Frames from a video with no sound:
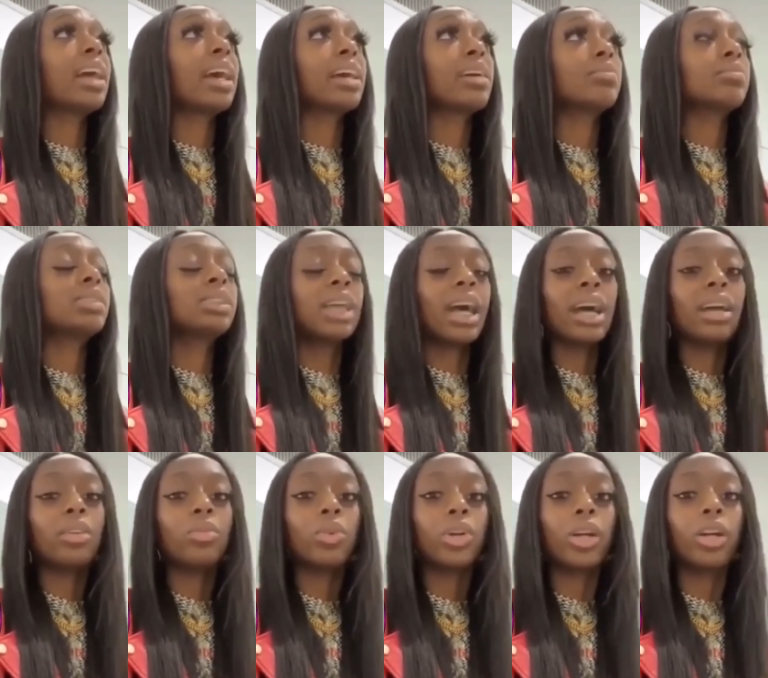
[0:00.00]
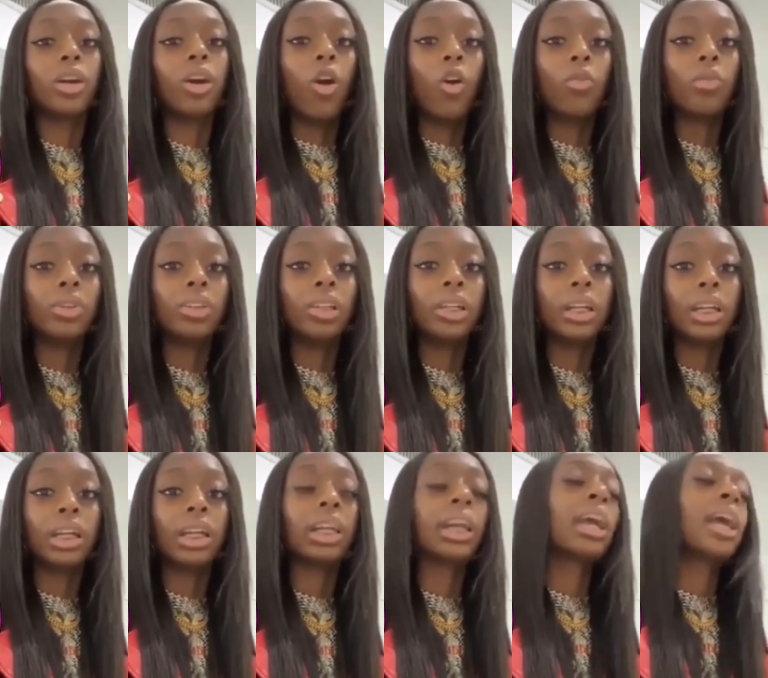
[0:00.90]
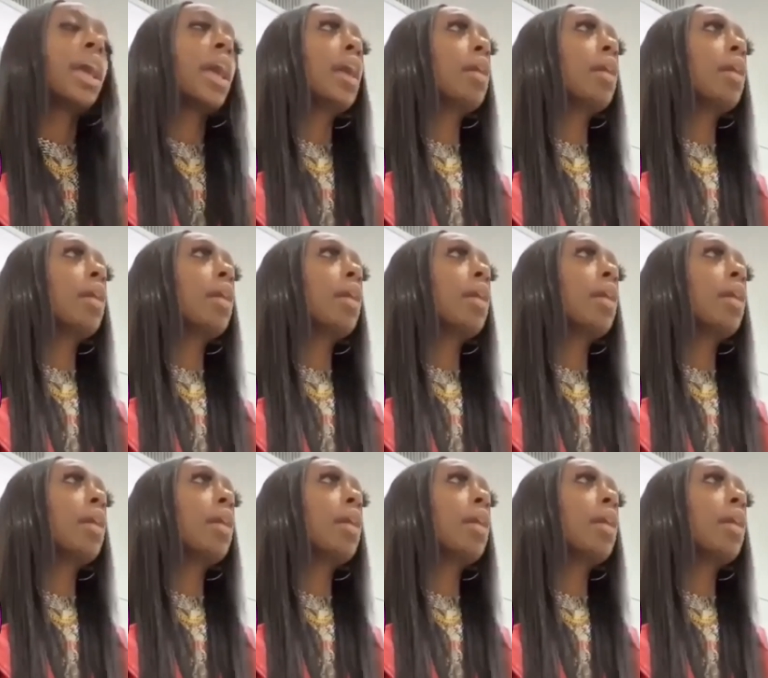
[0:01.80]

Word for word: like I'm siding with her over lyric,